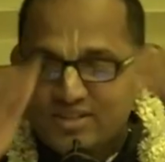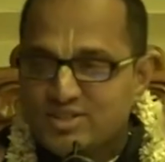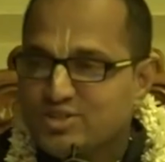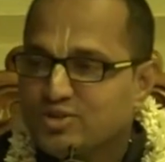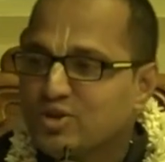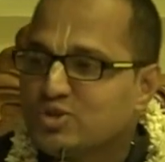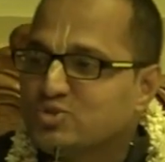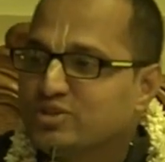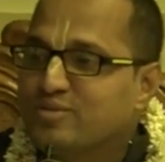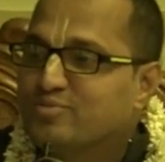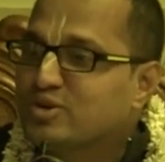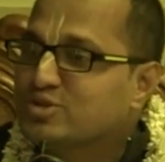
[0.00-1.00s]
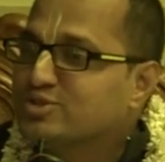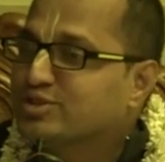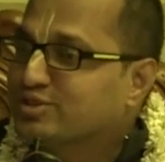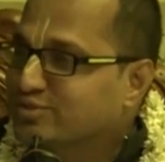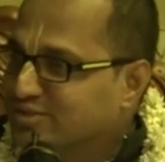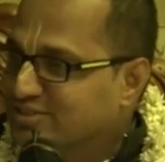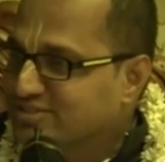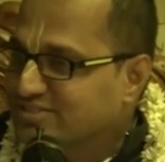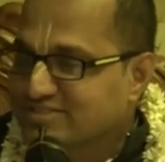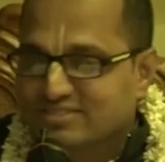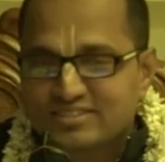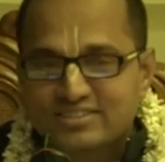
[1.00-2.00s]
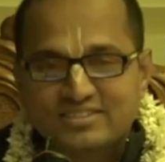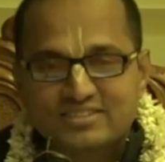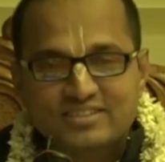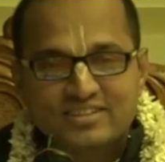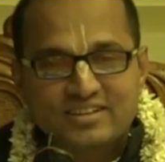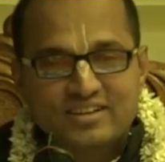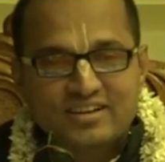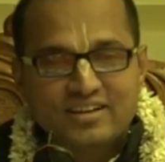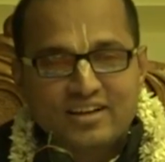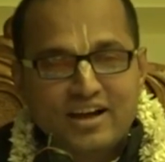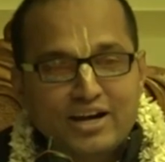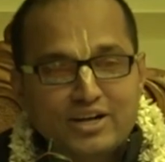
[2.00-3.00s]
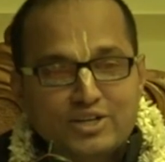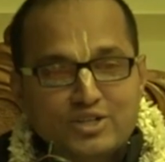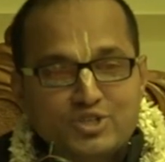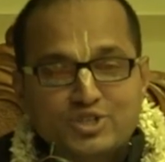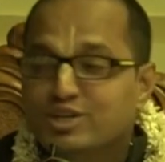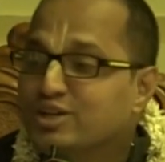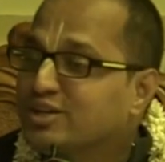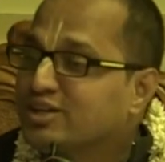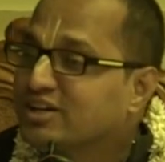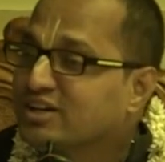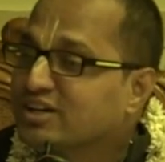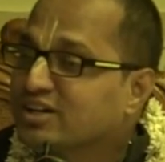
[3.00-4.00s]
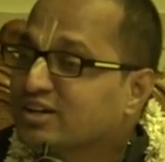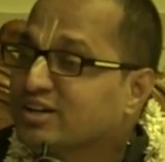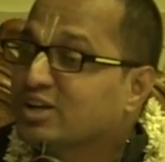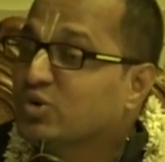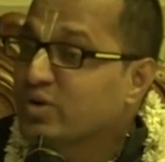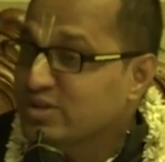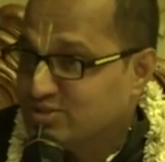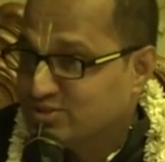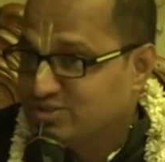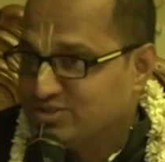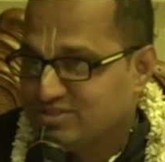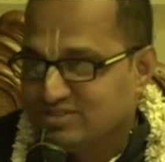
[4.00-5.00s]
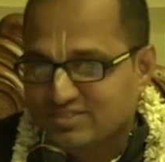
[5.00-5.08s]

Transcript: She goes to that prostitute, huh? and she requests